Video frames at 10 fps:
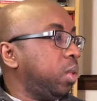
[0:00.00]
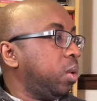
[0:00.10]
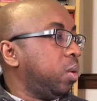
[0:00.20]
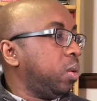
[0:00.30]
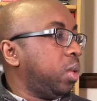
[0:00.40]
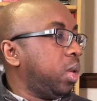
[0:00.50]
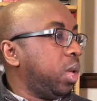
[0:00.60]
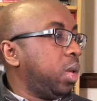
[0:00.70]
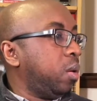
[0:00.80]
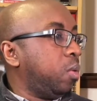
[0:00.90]

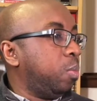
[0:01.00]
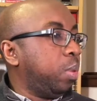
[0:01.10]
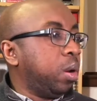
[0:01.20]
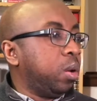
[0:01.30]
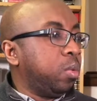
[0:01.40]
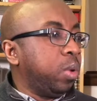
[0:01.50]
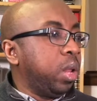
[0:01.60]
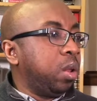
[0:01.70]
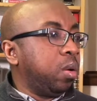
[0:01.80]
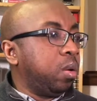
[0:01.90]
Okay, open another
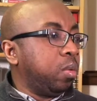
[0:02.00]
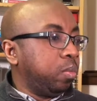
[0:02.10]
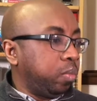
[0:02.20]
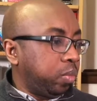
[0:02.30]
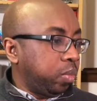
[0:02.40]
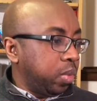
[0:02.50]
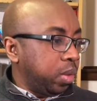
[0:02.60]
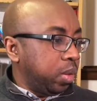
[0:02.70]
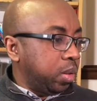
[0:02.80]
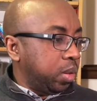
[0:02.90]
window.
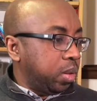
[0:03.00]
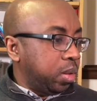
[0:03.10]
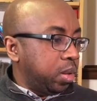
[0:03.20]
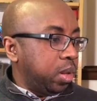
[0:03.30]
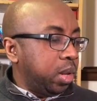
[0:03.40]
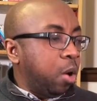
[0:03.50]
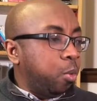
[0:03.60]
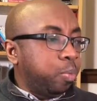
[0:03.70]
That will